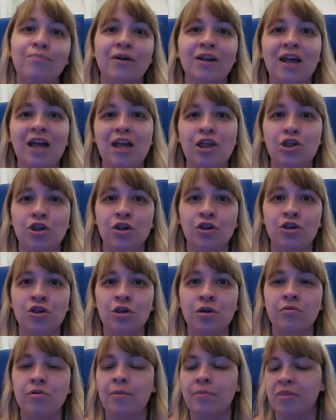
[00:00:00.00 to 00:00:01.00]
but it just
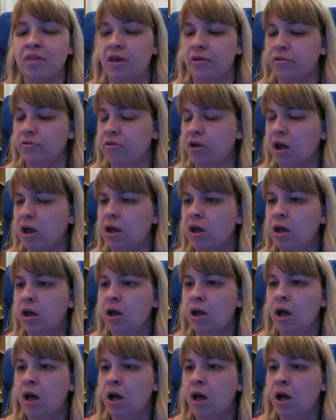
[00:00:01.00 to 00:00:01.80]
showed up the other day.